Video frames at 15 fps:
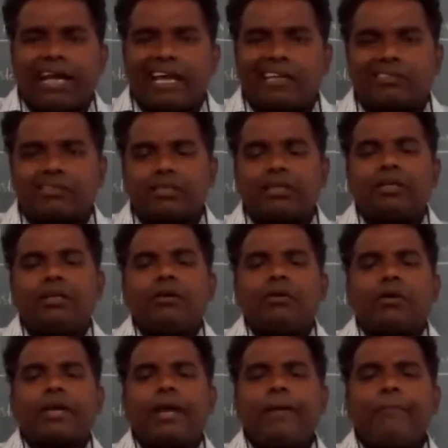earth,
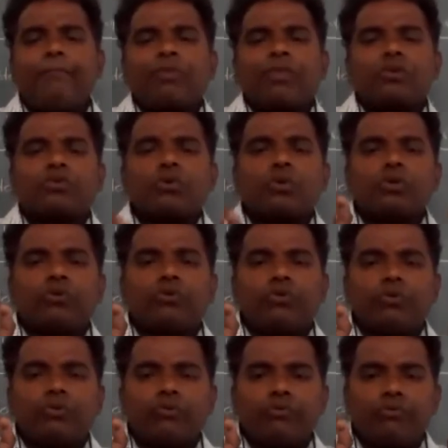okay. So
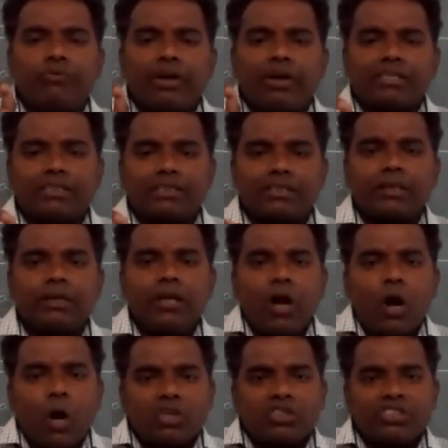the first
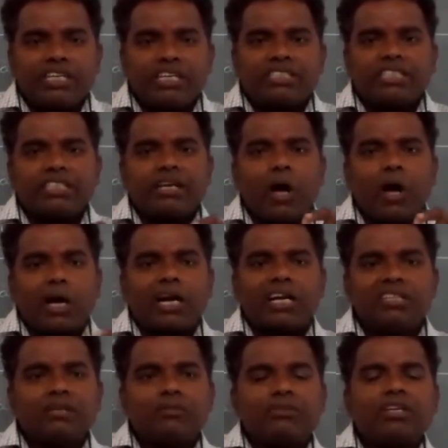originated
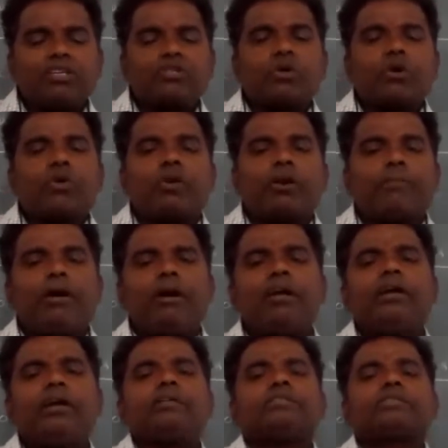organism, that is called what
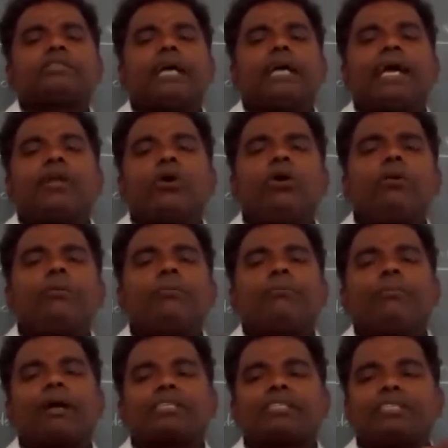ma?
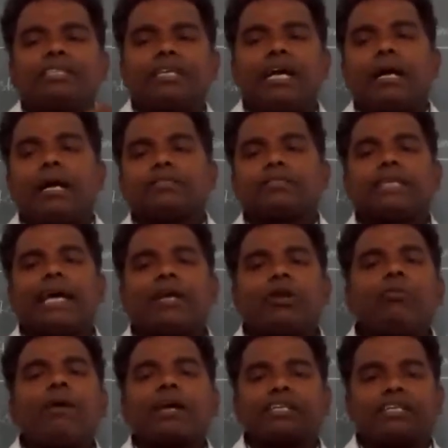Cyanobacteria.
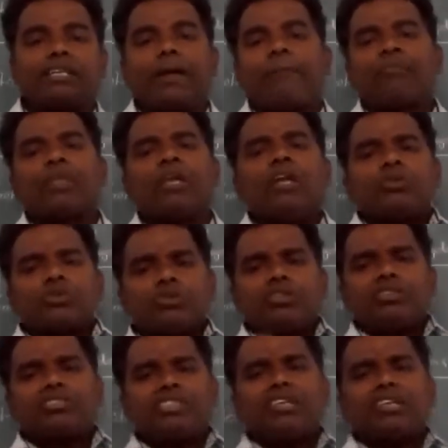So
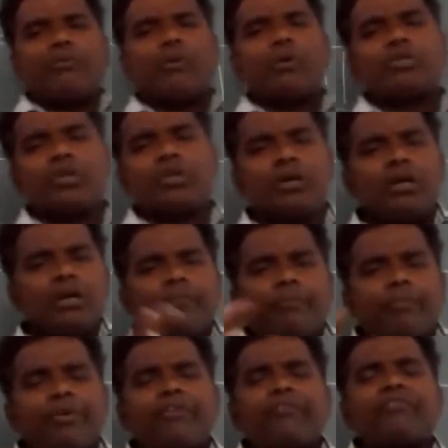this is about a
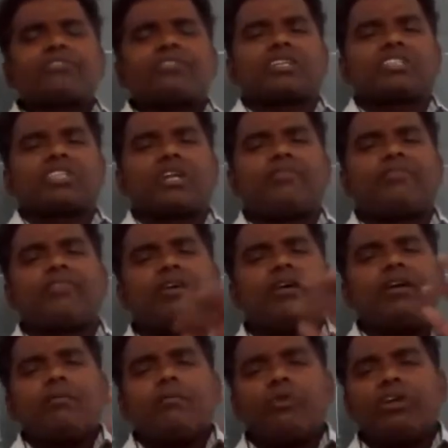brief structure of
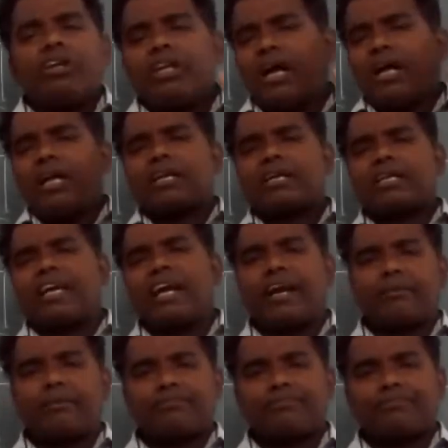Monera
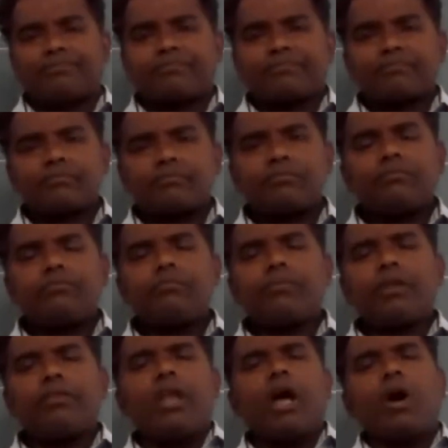kingdom.
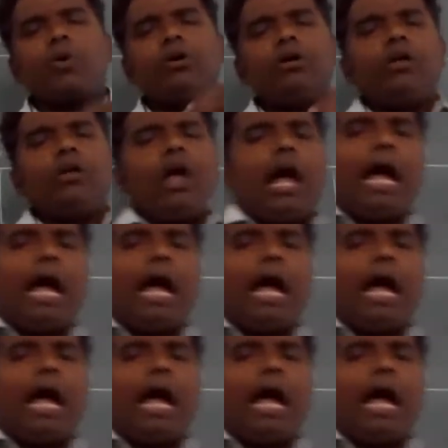Now